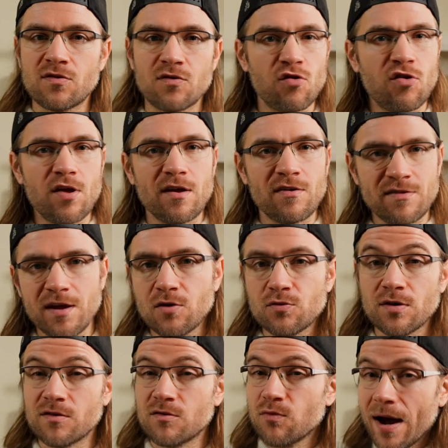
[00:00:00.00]
to share
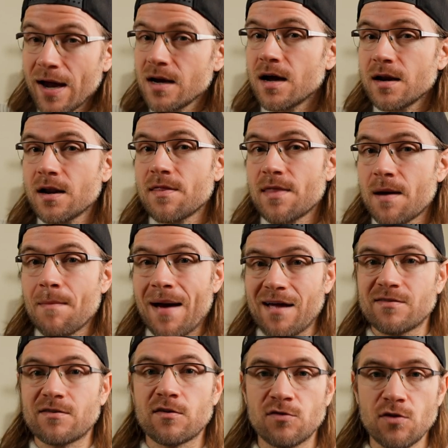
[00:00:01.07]
secrets right under their
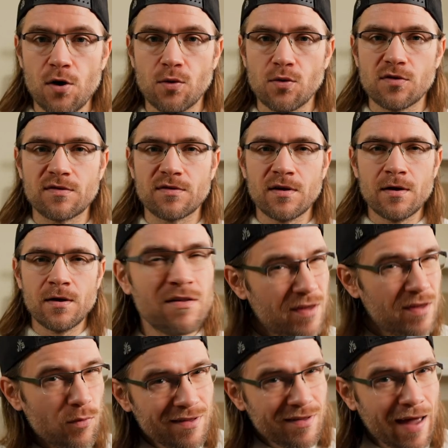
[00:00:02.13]
master's nose.
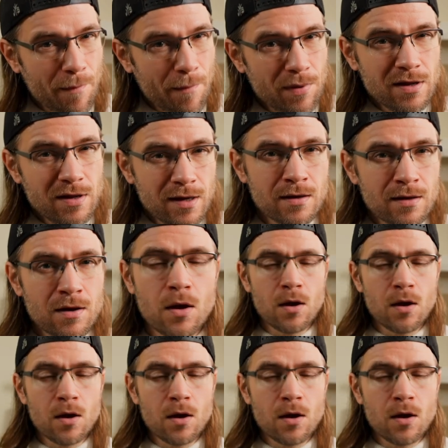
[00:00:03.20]
See what's happening?